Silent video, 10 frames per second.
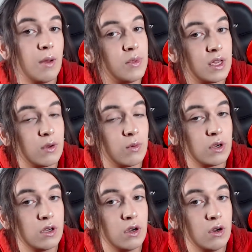thinking we're
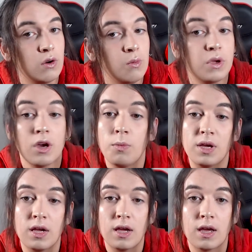gonna go
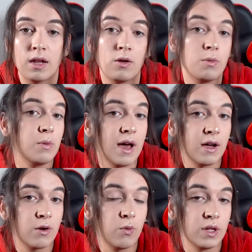BRB, and I'll be
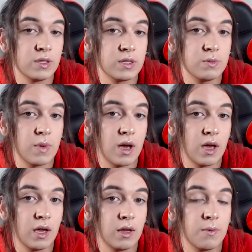back once
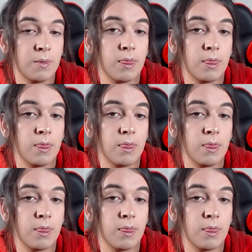I've